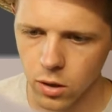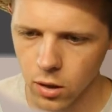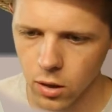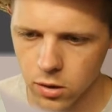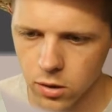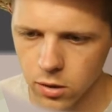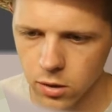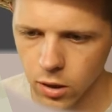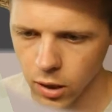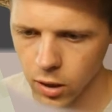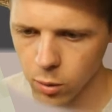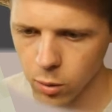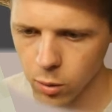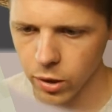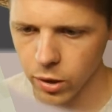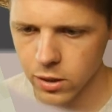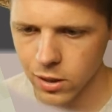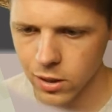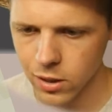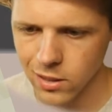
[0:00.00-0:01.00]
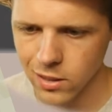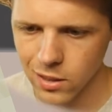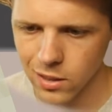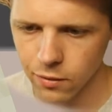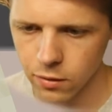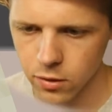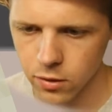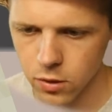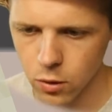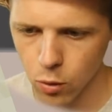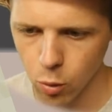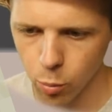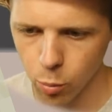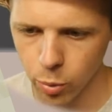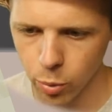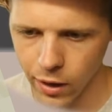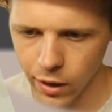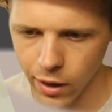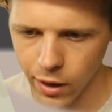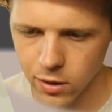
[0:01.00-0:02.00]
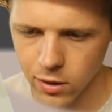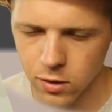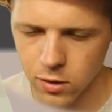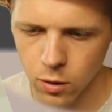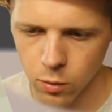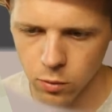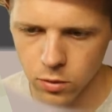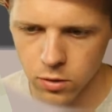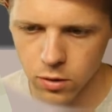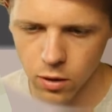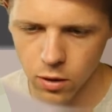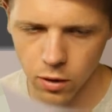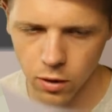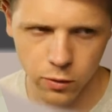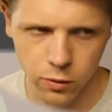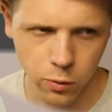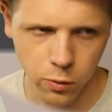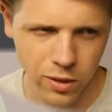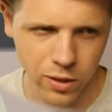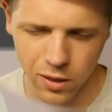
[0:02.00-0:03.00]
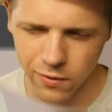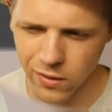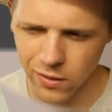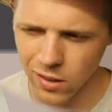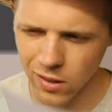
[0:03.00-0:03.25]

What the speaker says: It's titanium pickaxe, level 0 pickaxe, nodes dug 27.